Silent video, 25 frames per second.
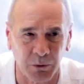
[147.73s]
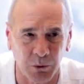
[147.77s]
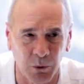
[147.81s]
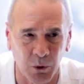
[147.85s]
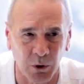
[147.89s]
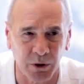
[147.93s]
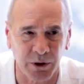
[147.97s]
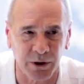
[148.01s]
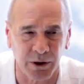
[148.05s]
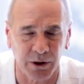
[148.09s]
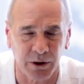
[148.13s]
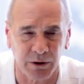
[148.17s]

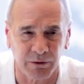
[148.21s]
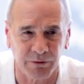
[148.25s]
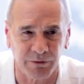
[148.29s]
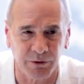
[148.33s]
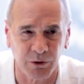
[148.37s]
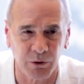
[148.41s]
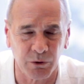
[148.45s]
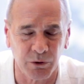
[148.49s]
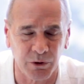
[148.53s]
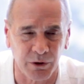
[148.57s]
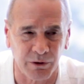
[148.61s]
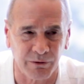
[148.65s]
water
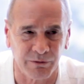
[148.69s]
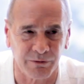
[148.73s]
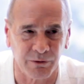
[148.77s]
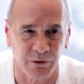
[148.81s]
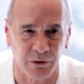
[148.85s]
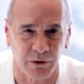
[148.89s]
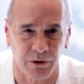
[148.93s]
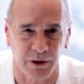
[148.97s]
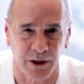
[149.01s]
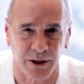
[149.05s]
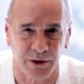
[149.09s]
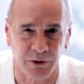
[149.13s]
future
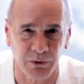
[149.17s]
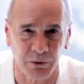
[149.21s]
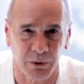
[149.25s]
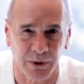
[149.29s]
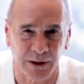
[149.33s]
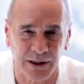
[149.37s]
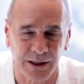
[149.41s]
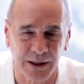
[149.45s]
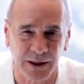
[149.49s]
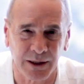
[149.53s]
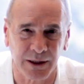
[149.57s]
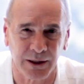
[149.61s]
for
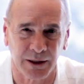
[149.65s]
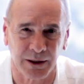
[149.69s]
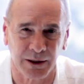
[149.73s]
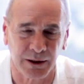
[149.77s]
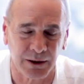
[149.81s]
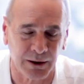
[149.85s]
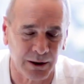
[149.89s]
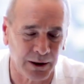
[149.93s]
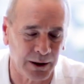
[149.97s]
Eswatini.